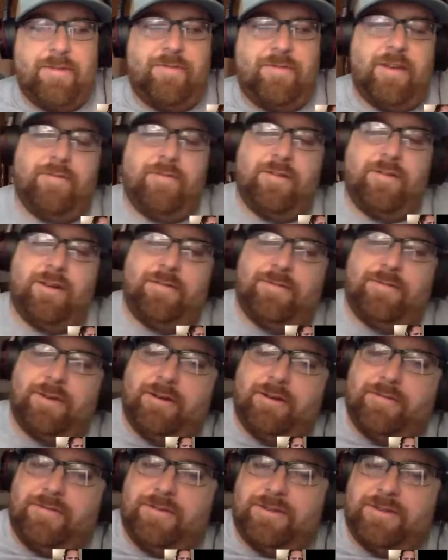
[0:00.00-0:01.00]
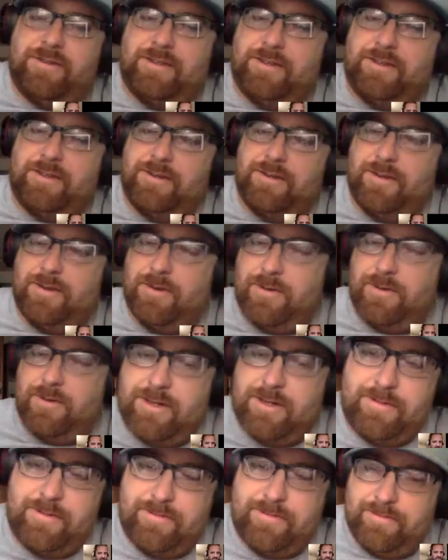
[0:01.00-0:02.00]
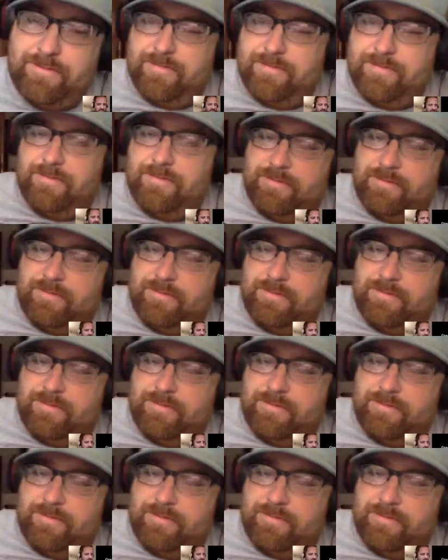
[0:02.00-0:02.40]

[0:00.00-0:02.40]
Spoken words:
I don't know. She's like a surrogate